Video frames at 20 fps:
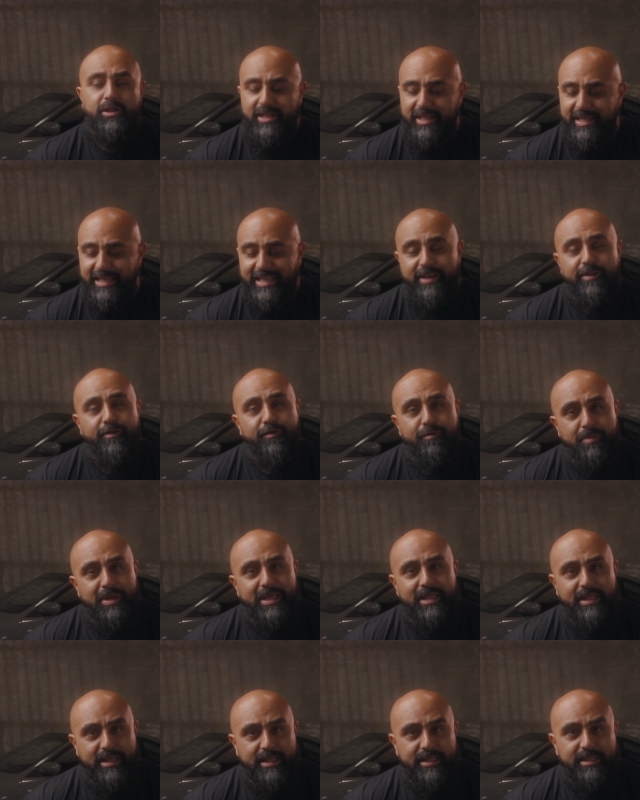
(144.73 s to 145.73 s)
to give
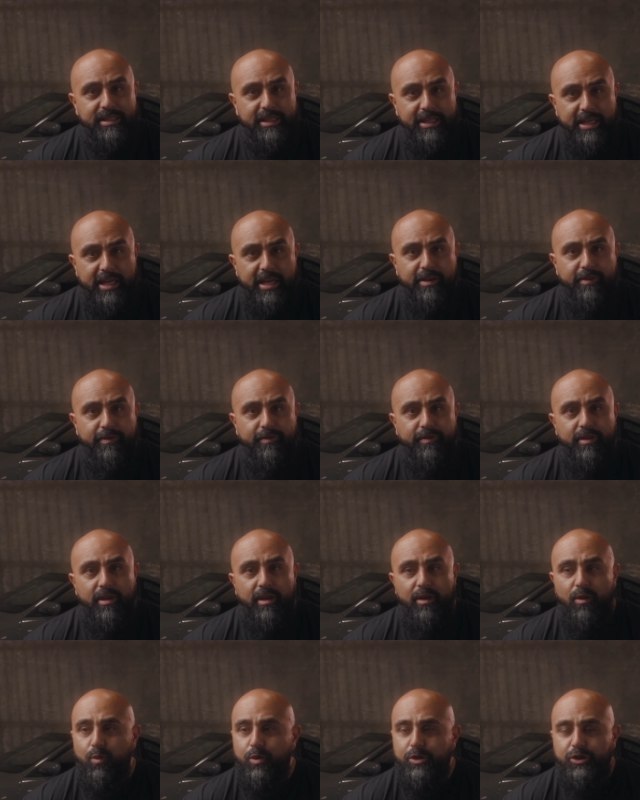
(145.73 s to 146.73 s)
me this gift
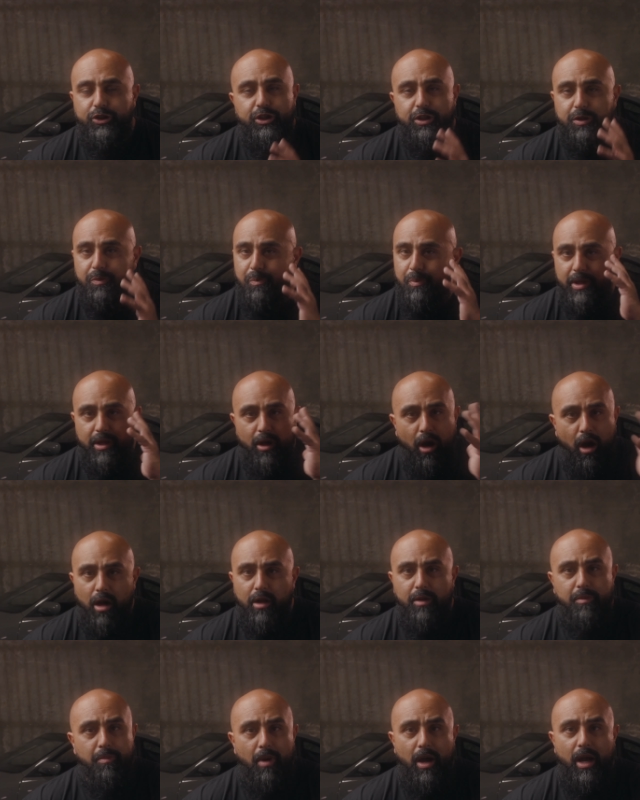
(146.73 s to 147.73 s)
was just
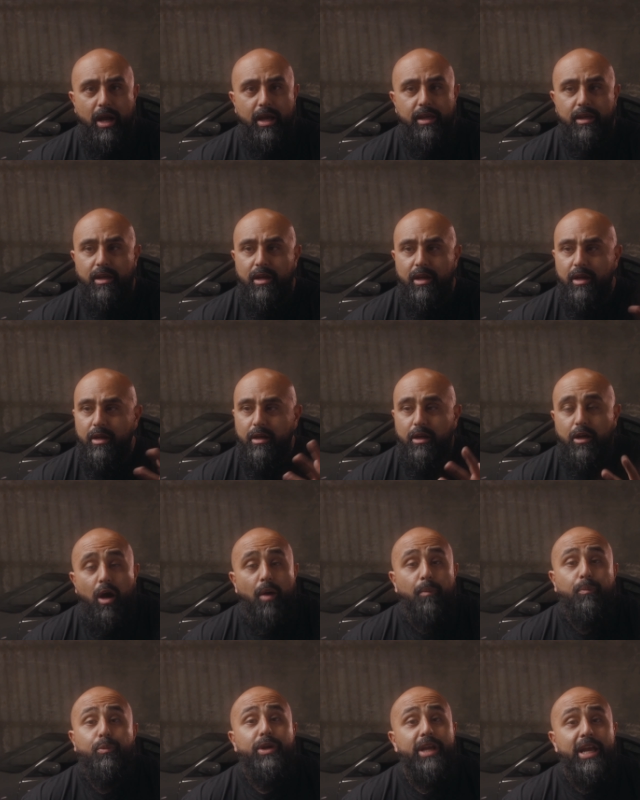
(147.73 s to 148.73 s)
beyond my
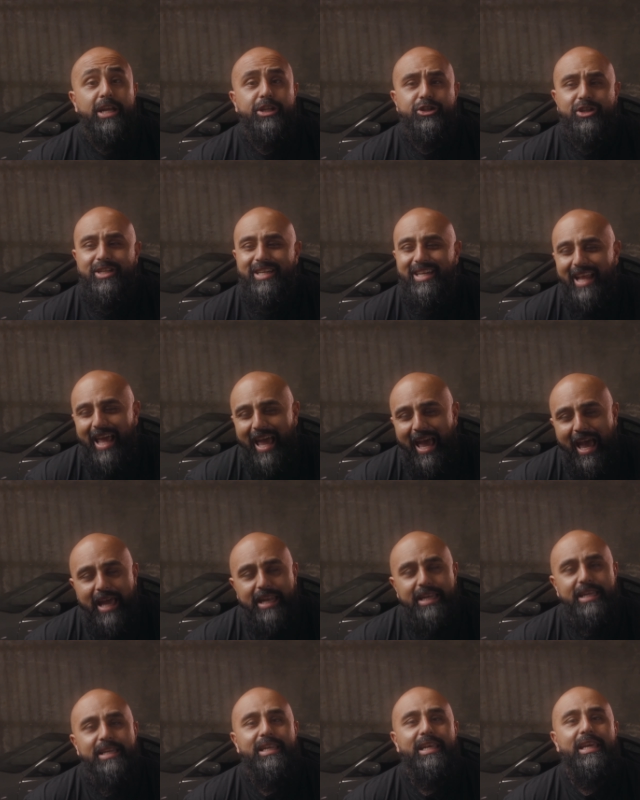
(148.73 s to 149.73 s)
comprehension. It
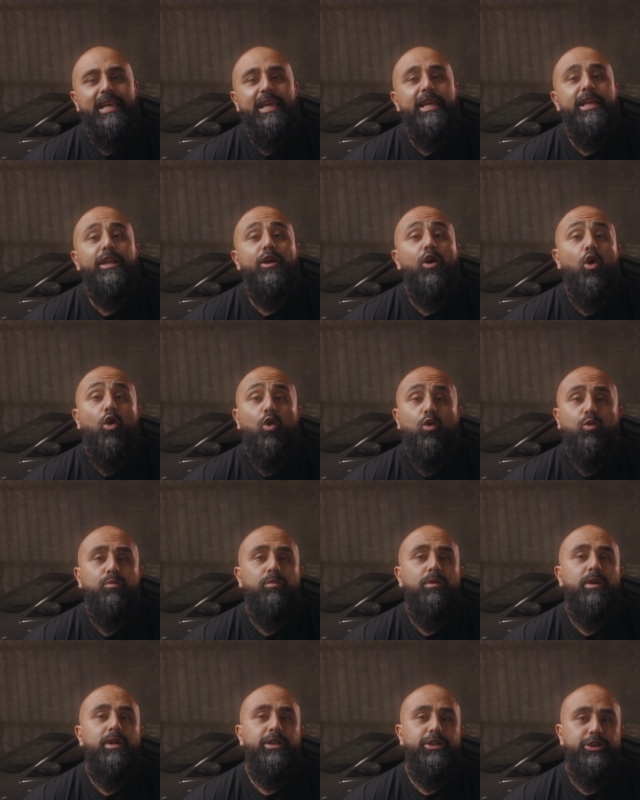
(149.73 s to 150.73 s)
hadn't hit
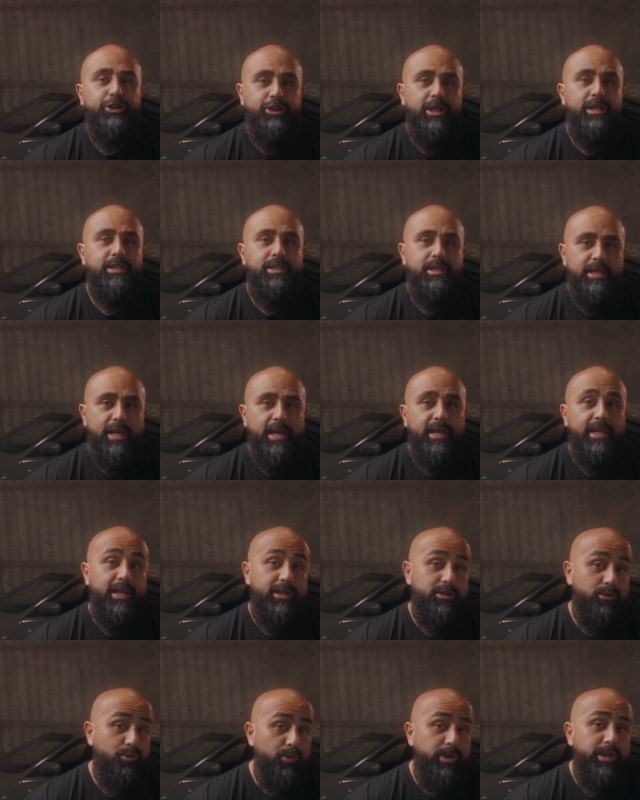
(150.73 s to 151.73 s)
home just yet
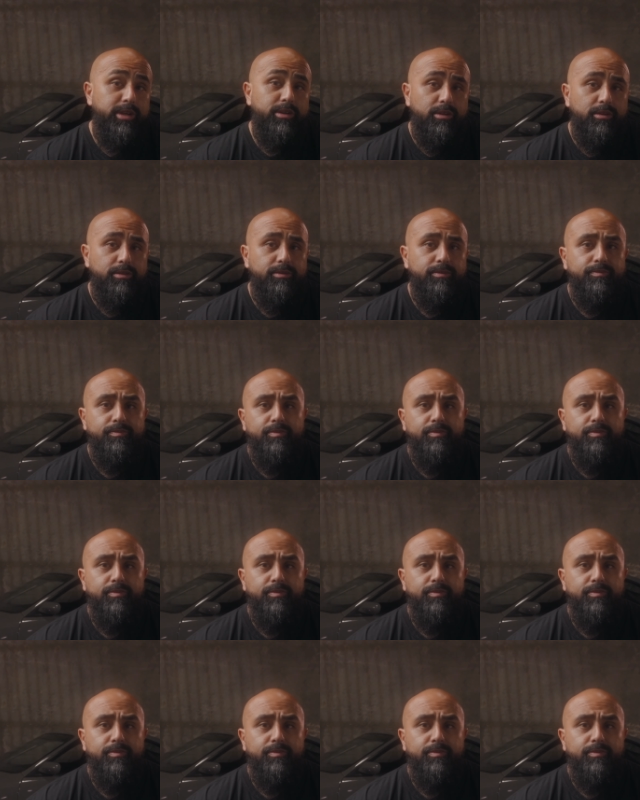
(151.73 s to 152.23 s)
as real.